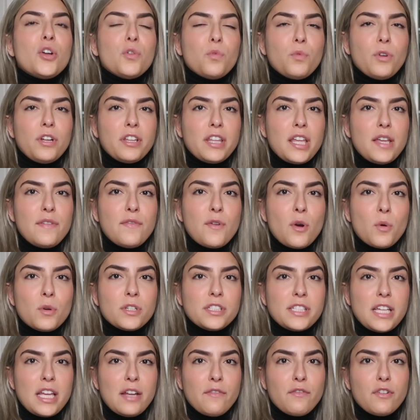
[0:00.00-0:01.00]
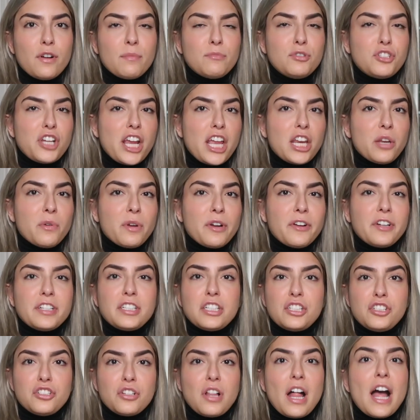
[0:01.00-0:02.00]
Really focusing from January
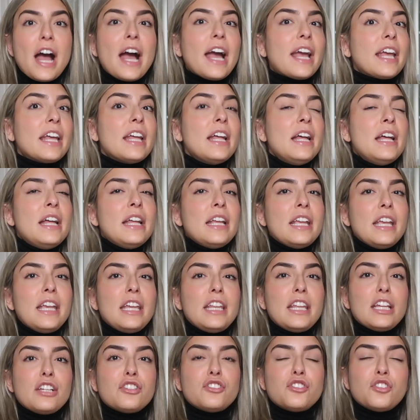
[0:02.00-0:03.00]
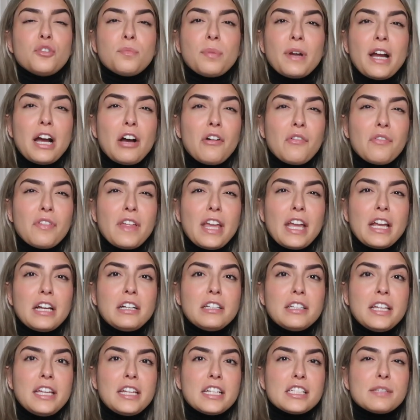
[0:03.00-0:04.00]
to July, eating super healthy and
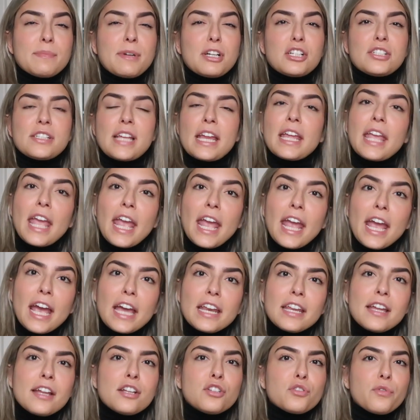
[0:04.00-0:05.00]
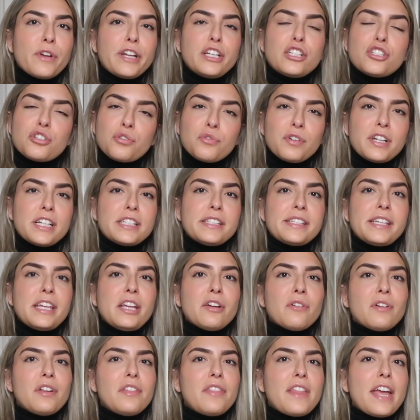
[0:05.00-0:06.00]
clean as much as I can, enjoying treats
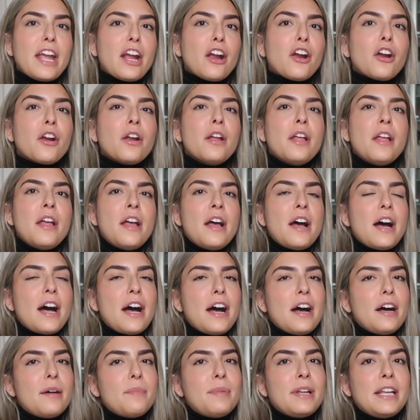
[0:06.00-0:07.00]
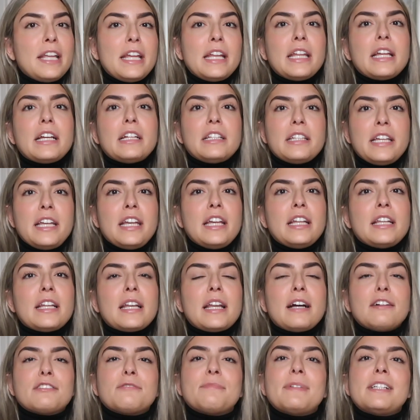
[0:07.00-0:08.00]
here and there, uh, but eating clean.
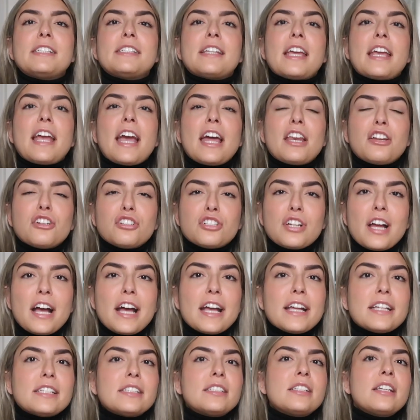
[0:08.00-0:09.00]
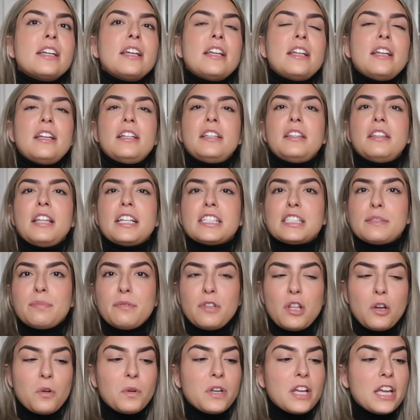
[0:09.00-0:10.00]
It helps me stay energized less
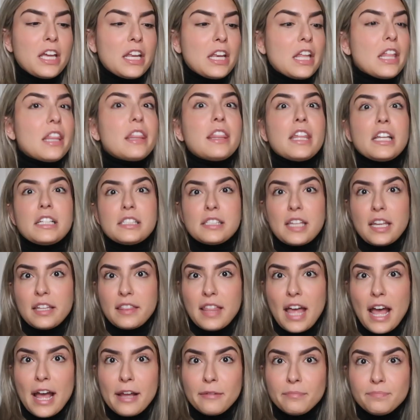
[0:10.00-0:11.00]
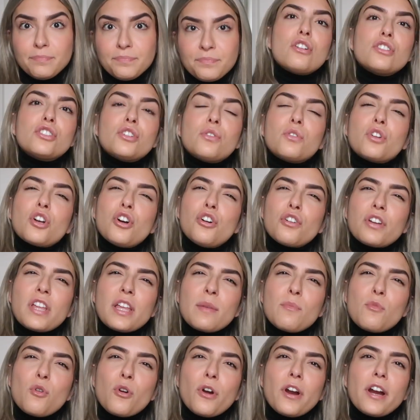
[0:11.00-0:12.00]
bloated, things like that. Also,
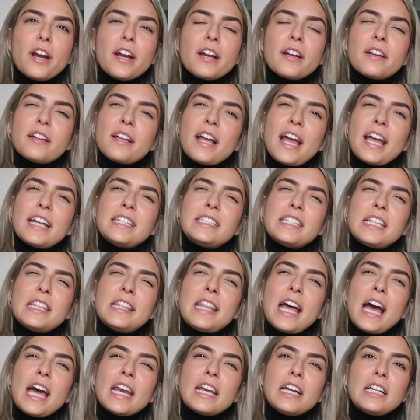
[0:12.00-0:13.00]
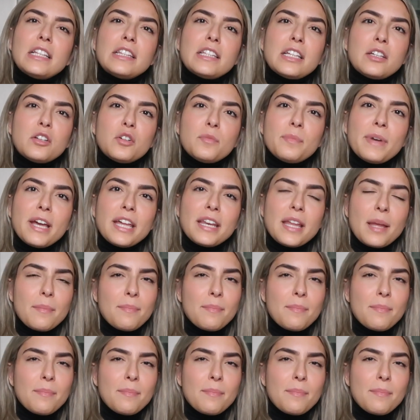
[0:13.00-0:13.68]
cooking more. I did that a little bit.